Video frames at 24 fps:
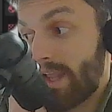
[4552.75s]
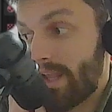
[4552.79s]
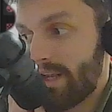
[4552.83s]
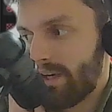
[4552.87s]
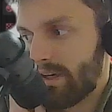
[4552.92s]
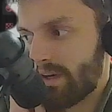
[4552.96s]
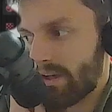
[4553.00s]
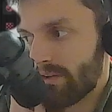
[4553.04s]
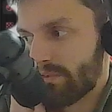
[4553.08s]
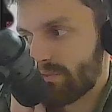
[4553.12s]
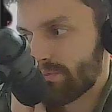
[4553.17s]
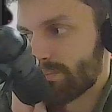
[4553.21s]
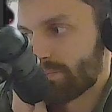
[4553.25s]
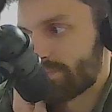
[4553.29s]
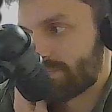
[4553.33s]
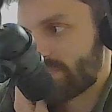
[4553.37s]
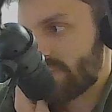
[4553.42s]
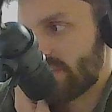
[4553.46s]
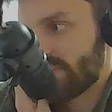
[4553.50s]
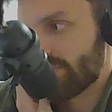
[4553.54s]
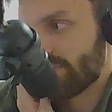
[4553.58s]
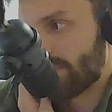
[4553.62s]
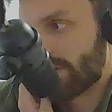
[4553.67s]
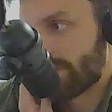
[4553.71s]
and it is.
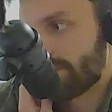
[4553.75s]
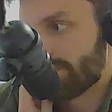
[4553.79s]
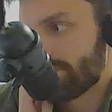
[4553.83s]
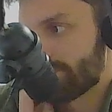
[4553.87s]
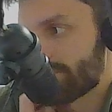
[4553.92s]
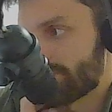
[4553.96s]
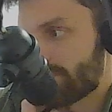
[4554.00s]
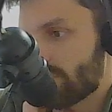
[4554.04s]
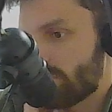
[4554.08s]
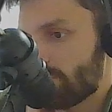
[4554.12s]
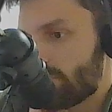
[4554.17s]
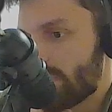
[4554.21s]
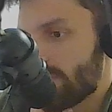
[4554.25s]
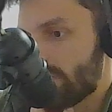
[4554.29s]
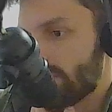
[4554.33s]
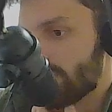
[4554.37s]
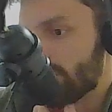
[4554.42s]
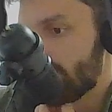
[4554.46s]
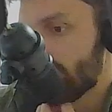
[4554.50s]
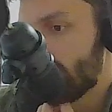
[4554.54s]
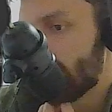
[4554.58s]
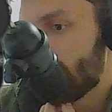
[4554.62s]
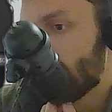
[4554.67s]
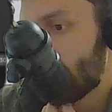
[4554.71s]
It's fine. We're
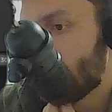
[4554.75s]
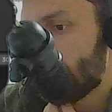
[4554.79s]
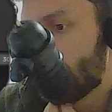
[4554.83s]
good.